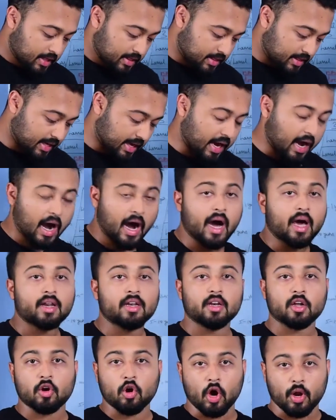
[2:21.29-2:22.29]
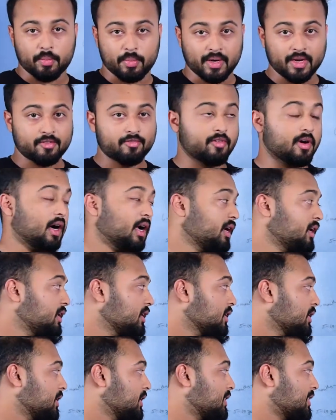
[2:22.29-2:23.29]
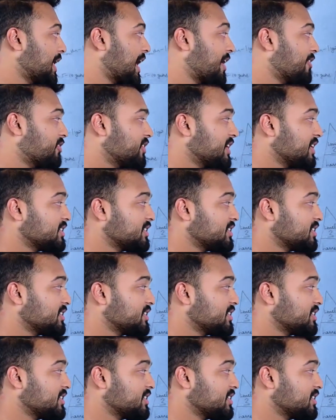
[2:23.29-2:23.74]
They are in a corporate world, they have a